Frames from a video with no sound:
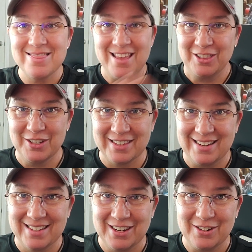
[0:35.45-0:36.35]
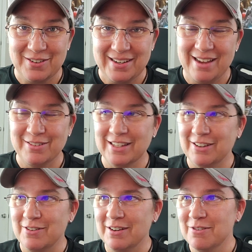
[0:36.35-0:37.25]
they looked identical, and I was
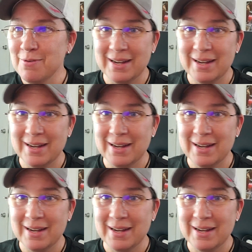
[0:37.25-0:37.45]
like going, oh,